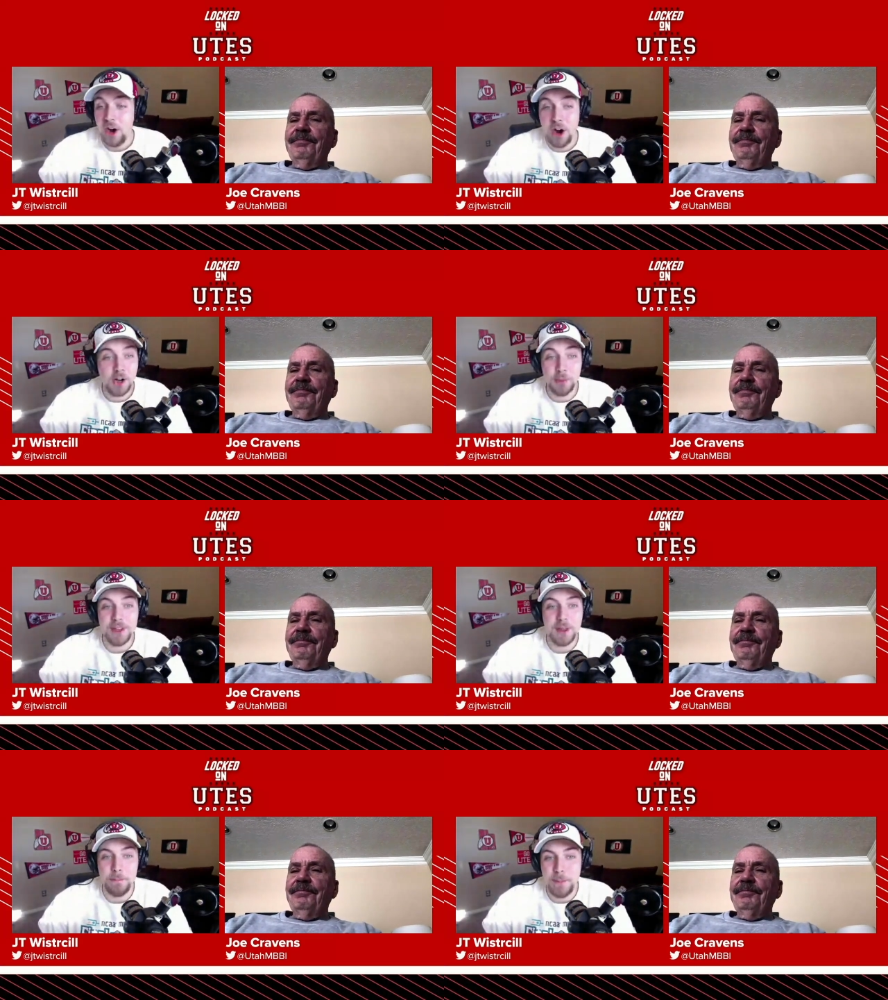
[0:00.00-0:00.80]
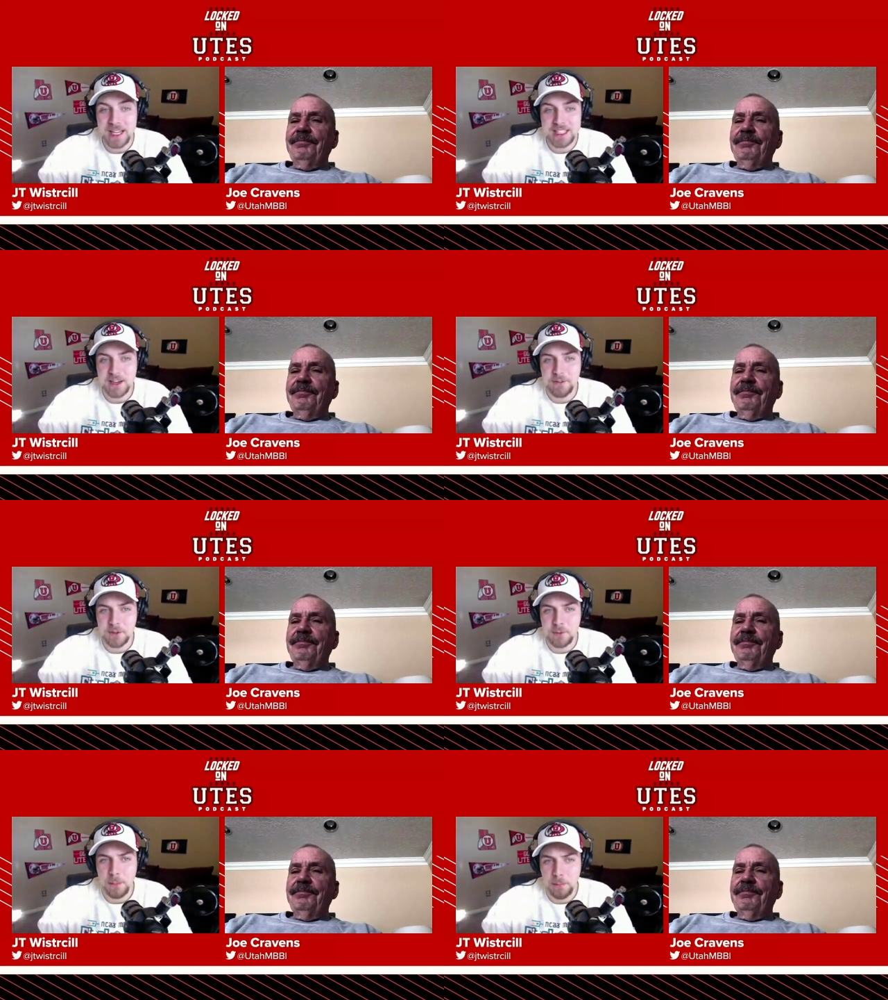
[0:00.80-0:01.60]
Speaker 1: arguably the biggest
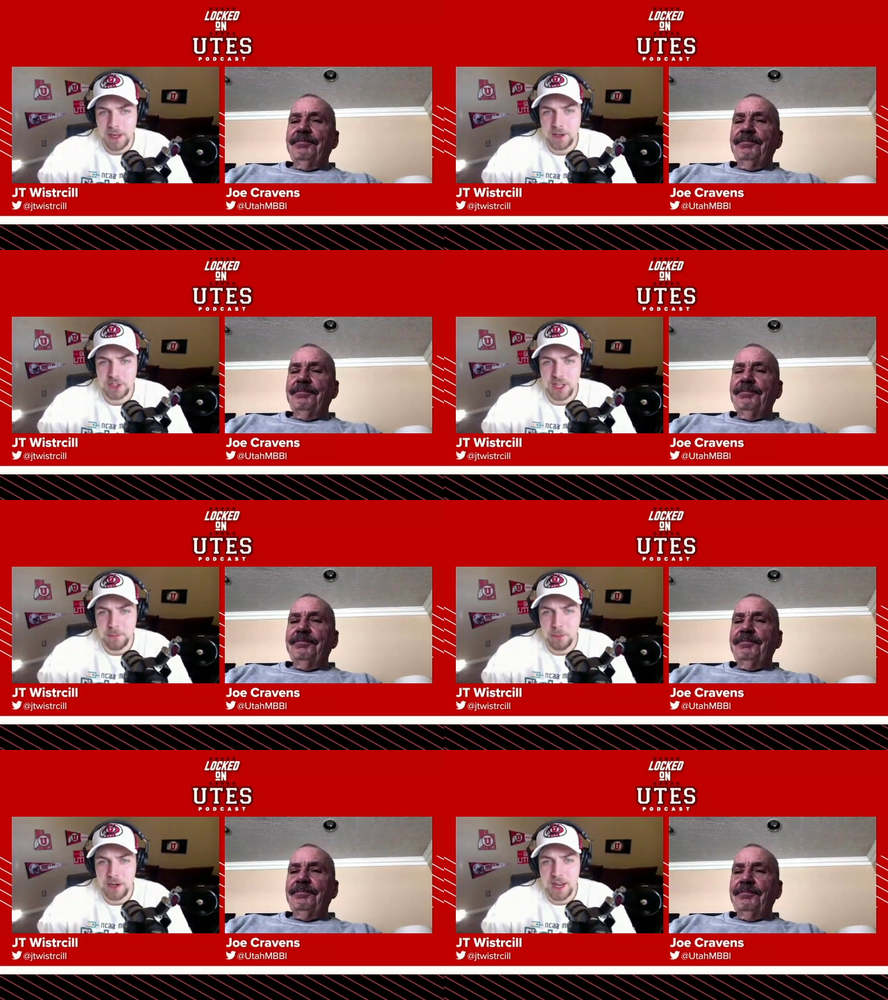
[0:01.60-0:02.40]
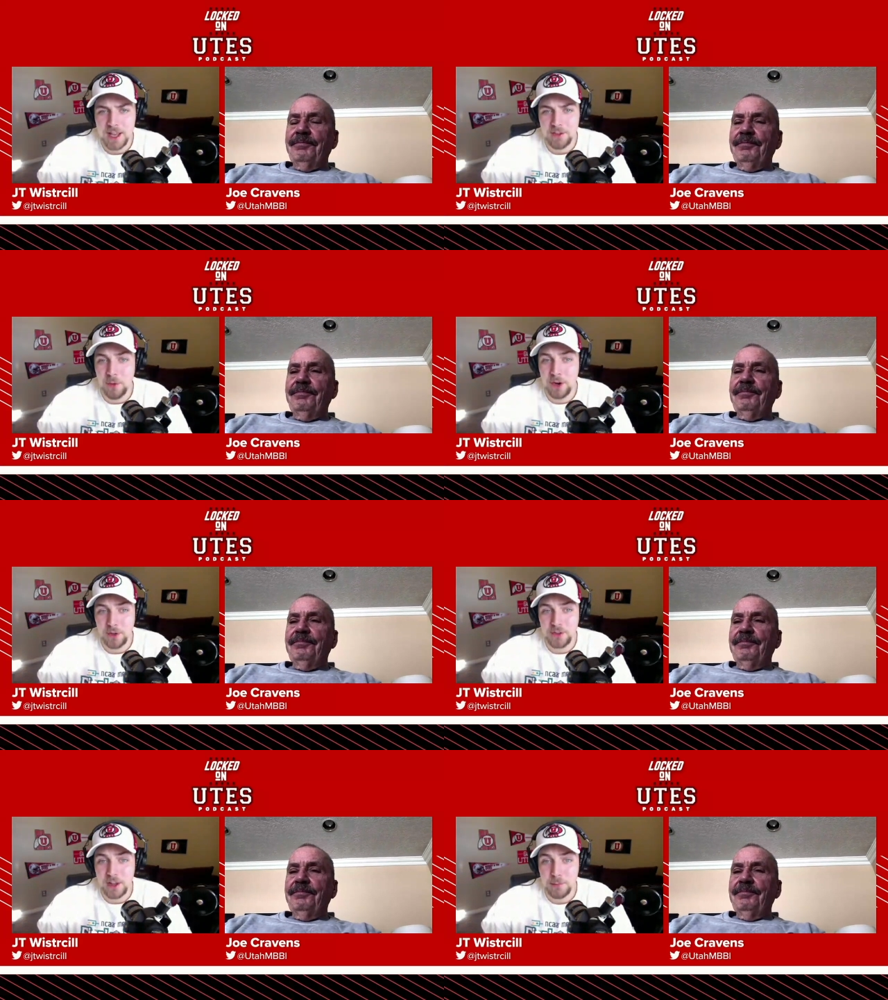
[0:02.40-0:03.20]
difference from a player standpoint is one of
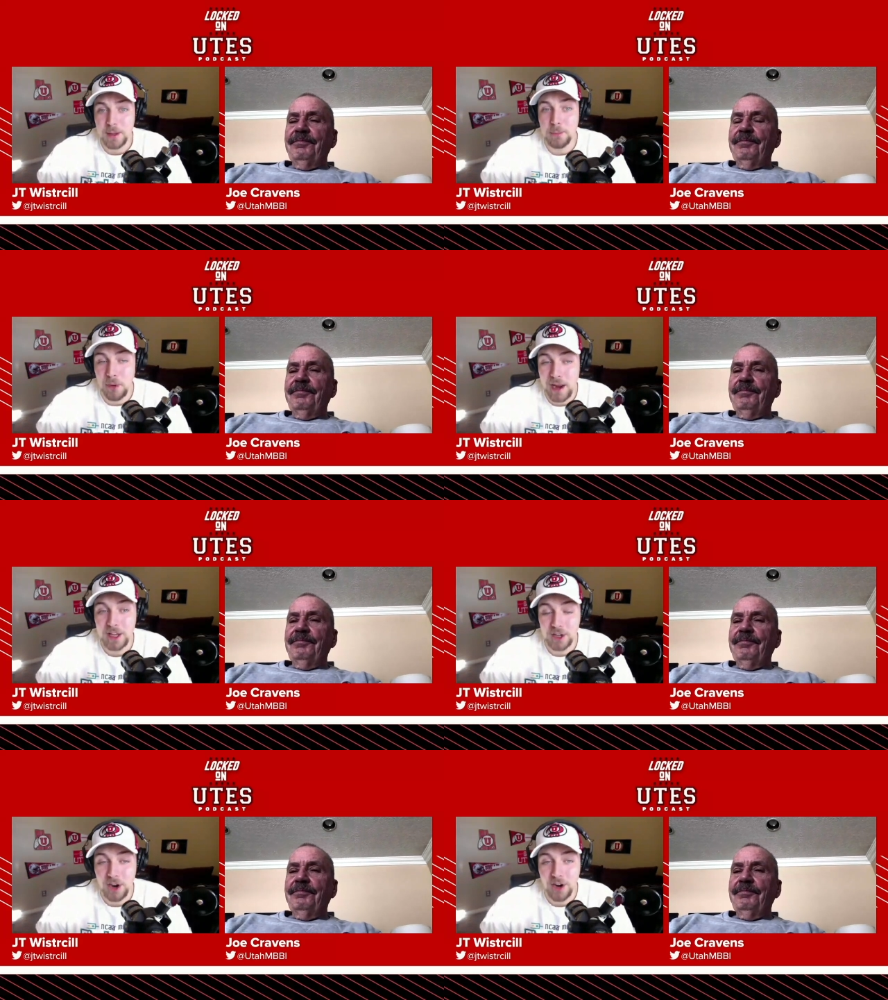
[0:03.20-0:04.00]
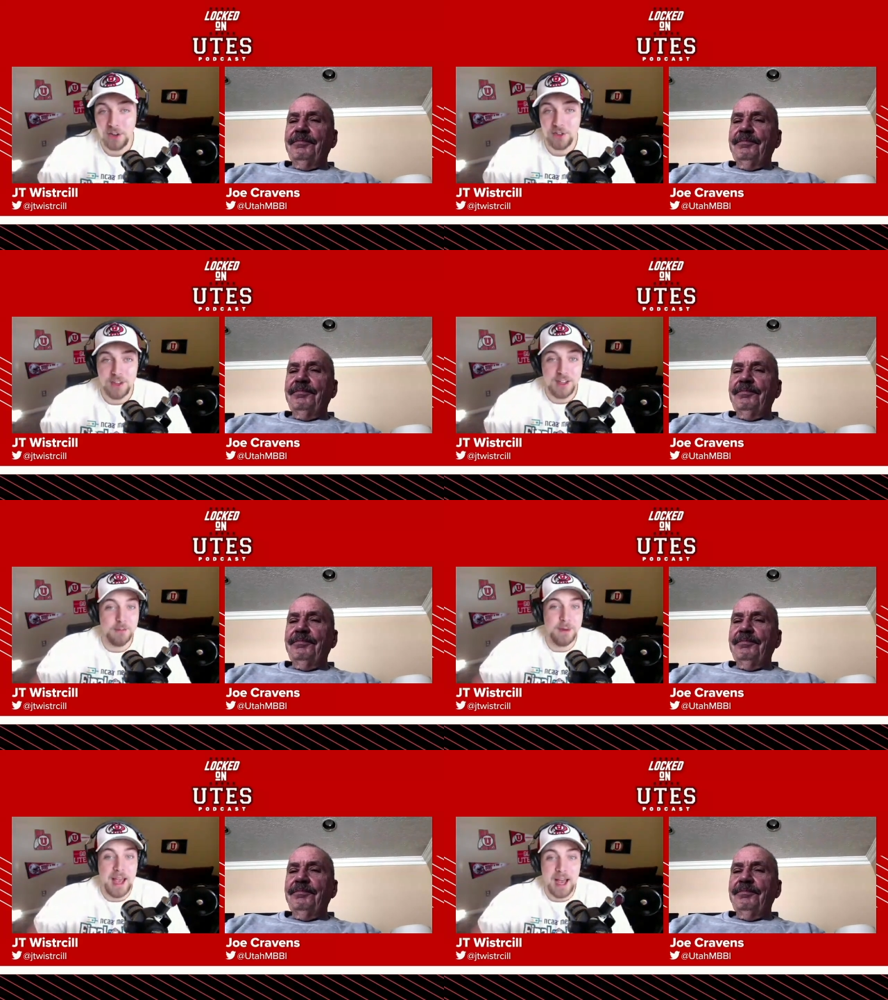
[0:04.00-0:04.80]
those guys being Brandon Carlson. He's
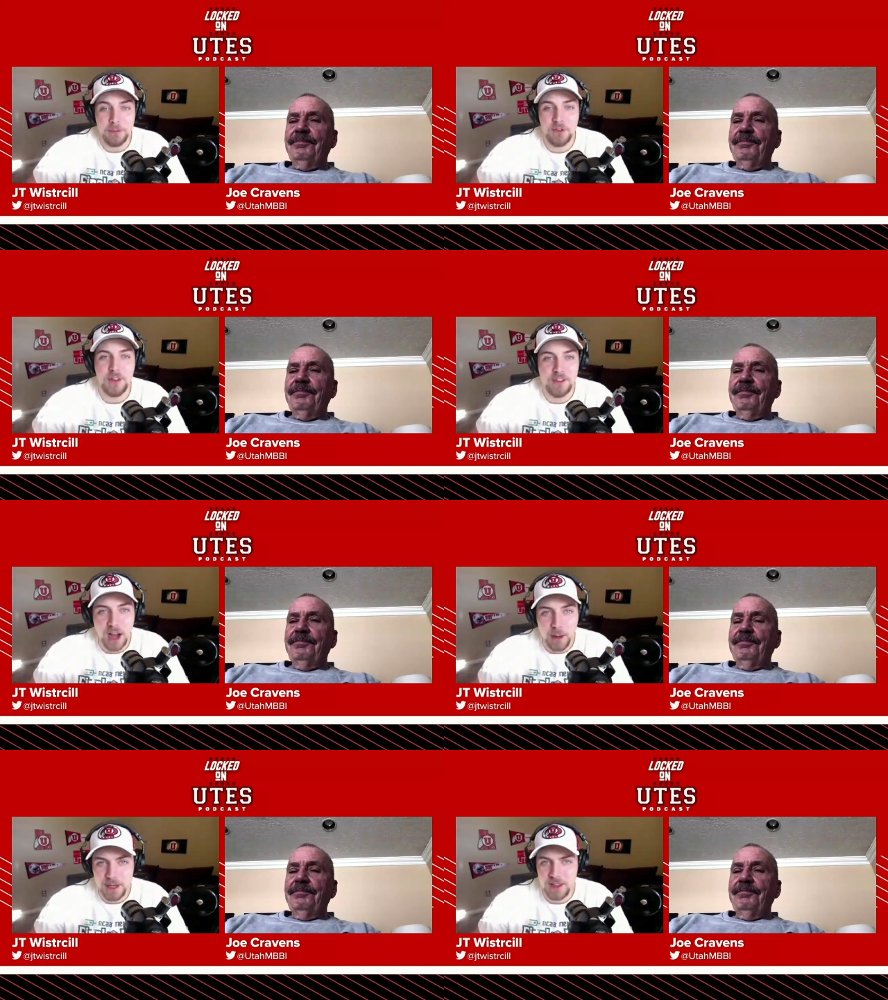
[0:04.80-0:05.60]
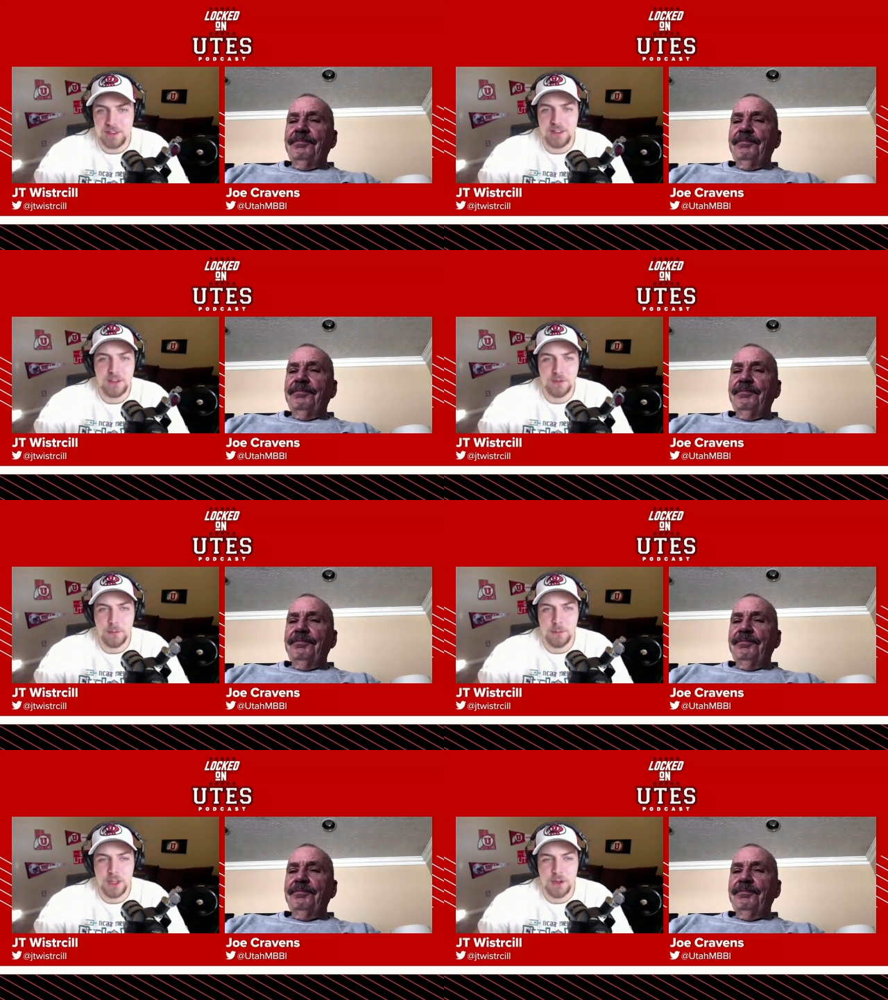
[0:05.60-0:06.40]
been absolutely dominant this season
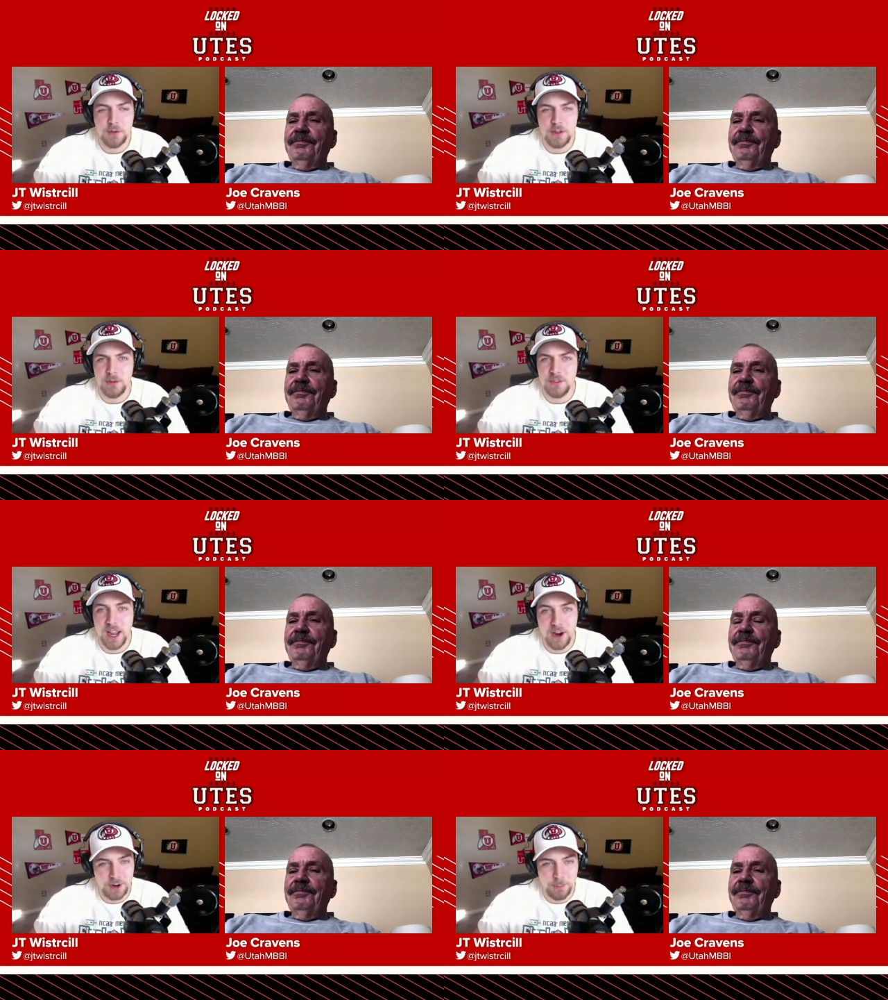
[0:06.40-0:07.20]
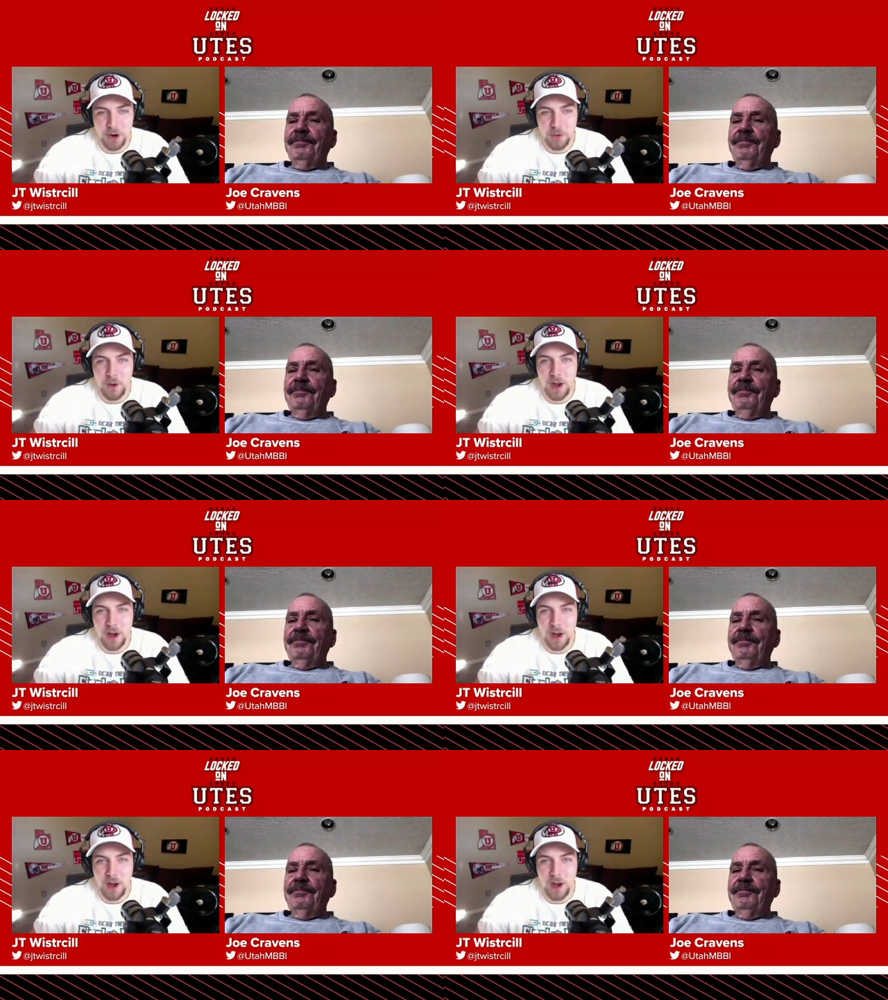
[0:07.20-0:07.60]
from the Utes. He was tearing apart